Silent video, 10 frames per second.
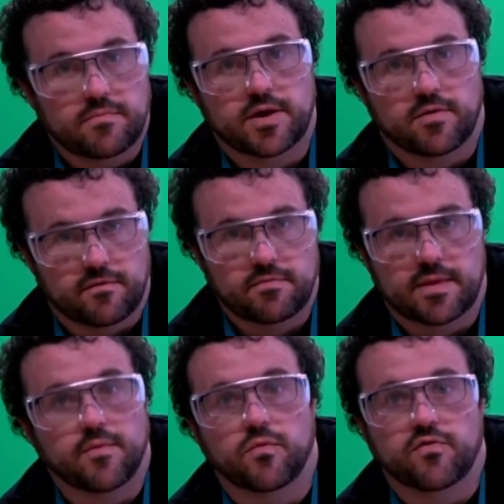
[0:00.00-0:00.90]
because
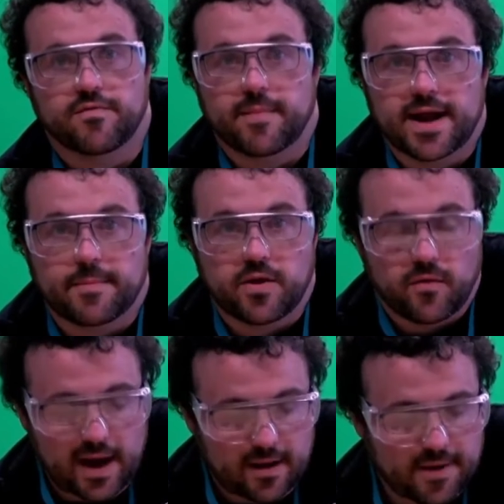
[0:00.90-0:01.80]
they're all just made up in
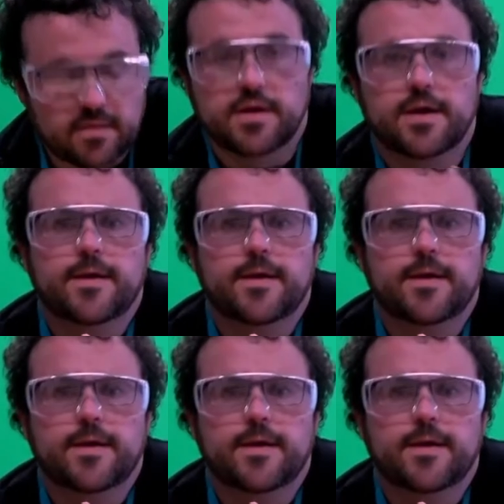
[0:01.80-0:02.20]
your head. But